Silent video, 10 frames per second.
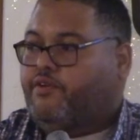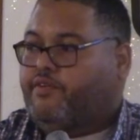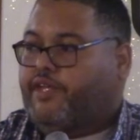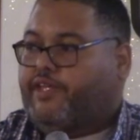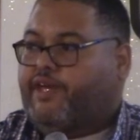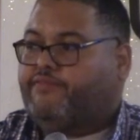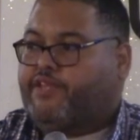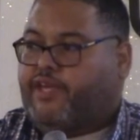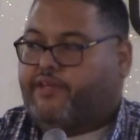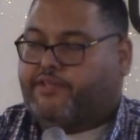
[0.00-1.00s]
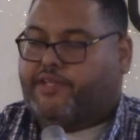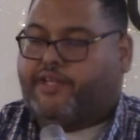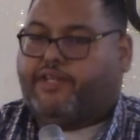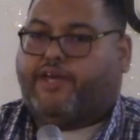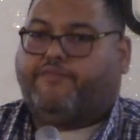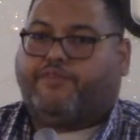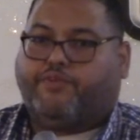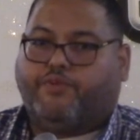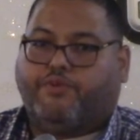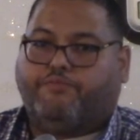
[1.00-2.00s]
They left England, they left
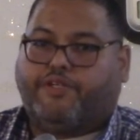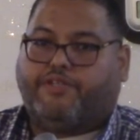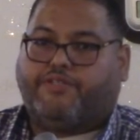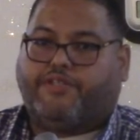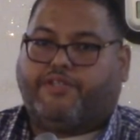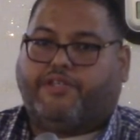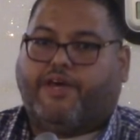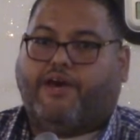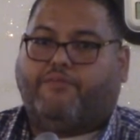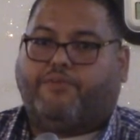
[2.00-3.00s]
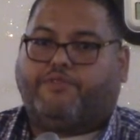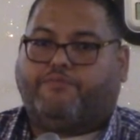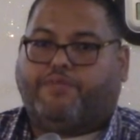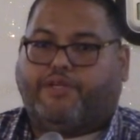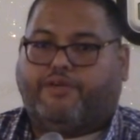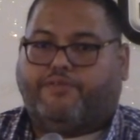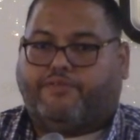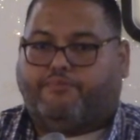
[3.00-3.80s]
Europe because they did not want to be under the